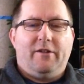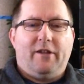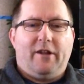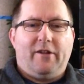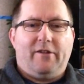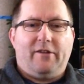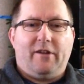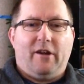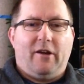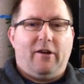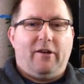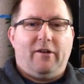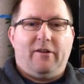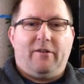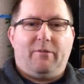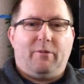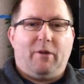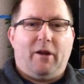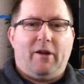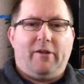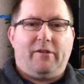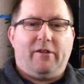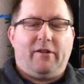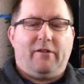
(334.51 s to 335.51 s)
I started this
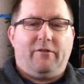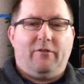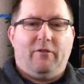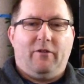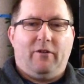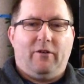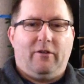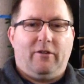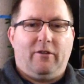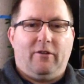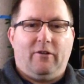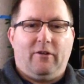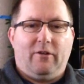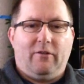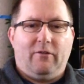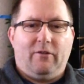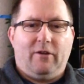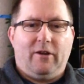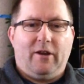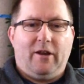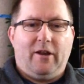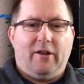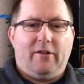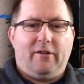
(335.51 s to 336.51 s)
process 431
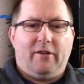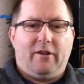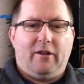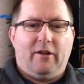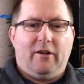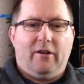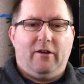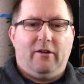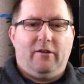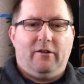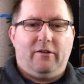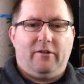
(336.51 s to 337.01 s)
days ago.